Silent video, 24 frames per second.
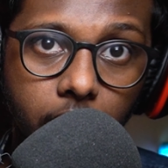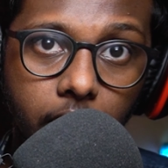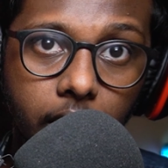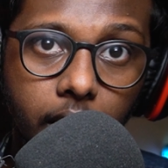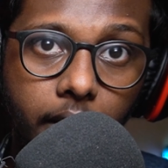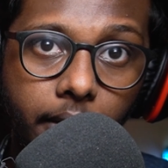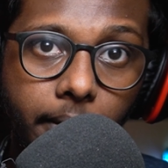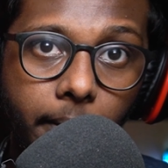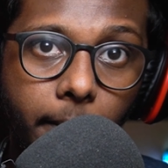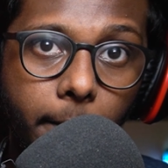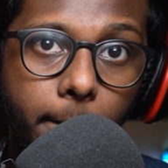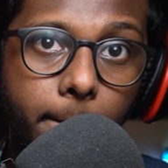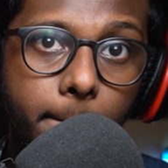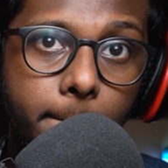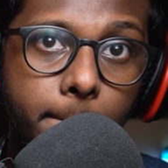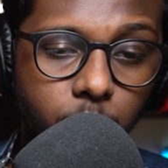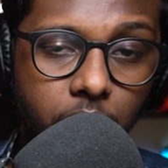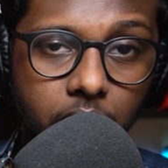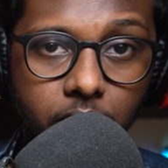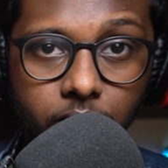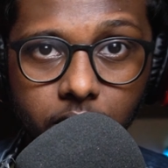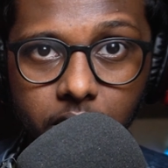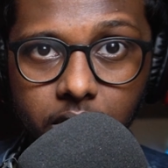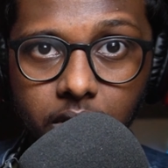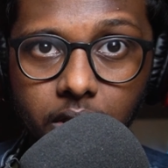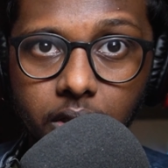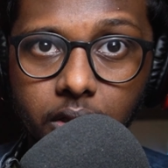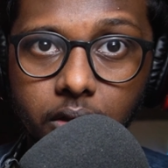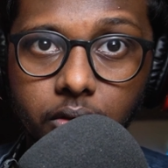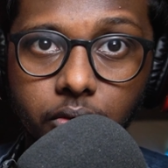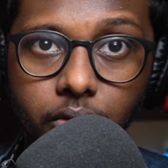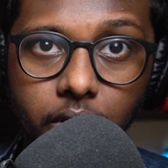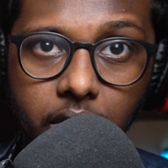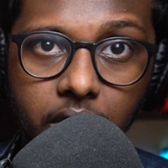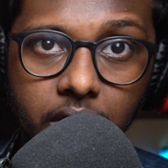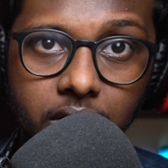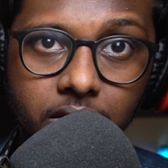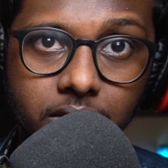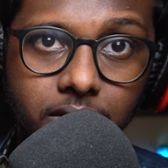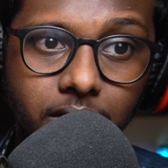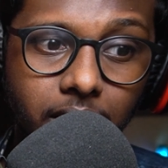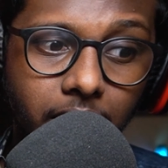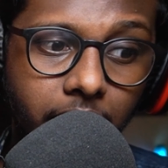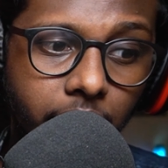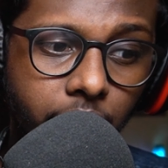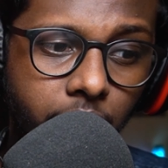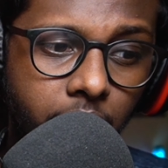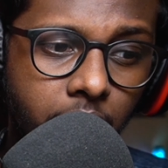and whenever there are greens
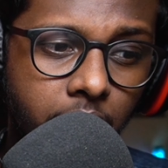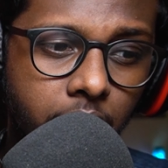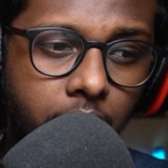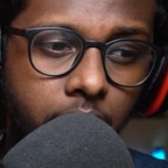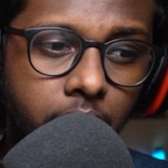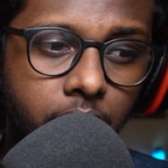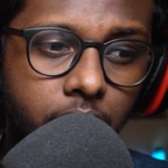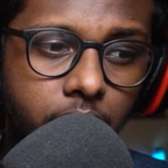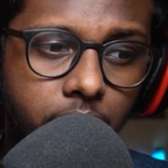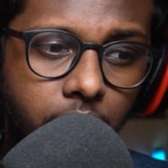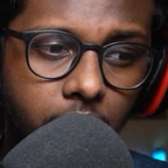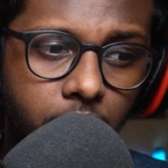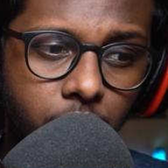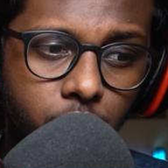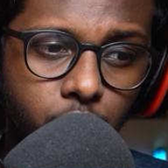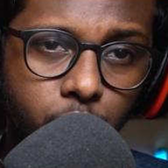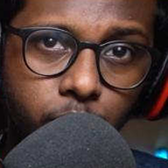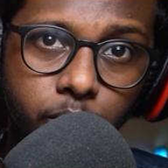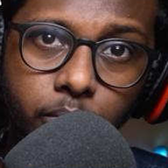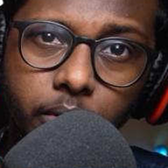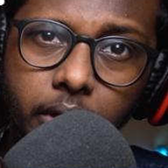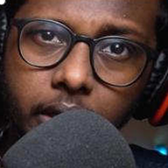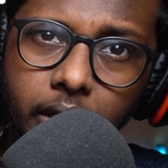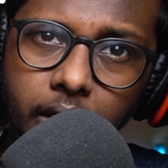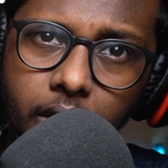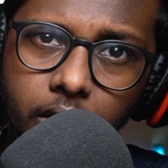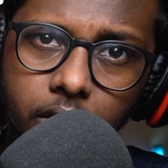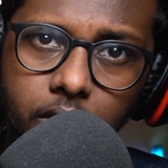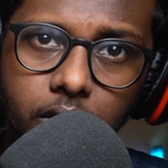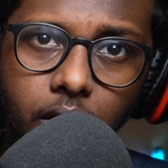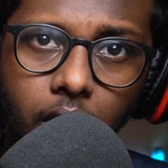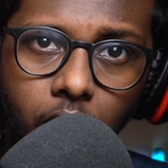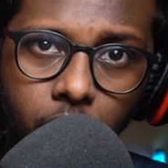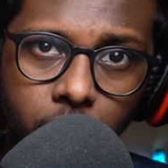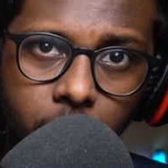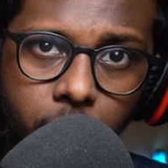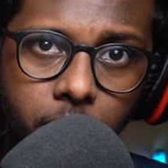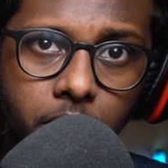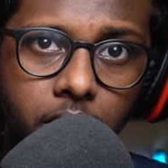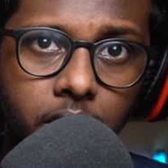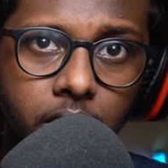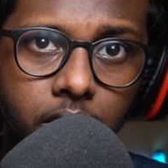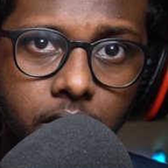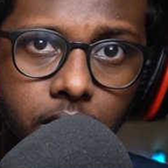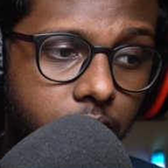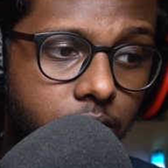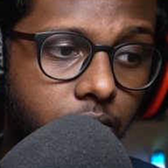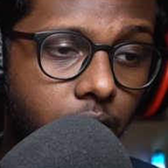I really tend to bring it down a
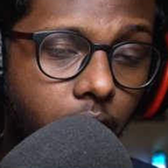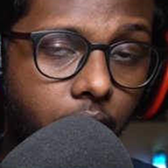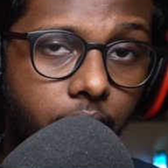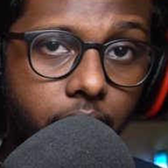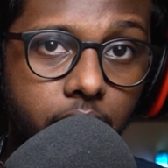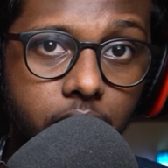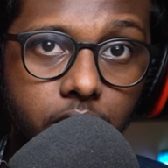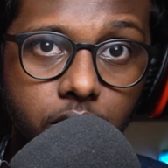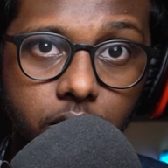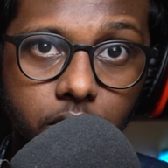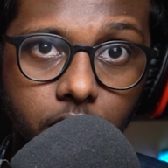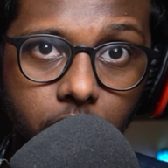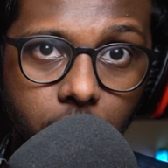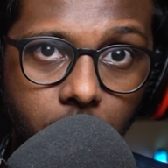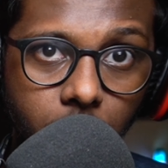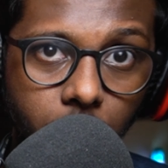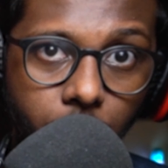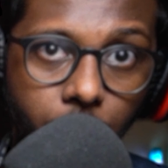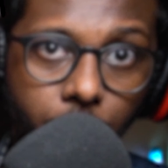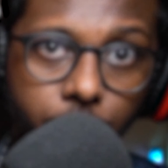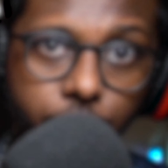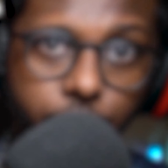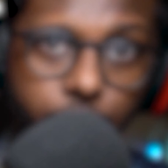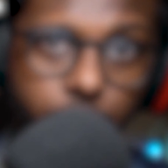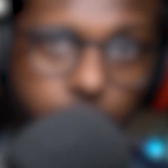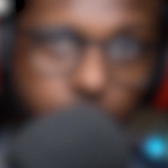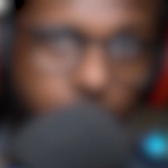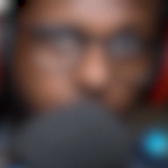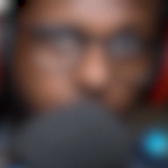bit. So I went to the curves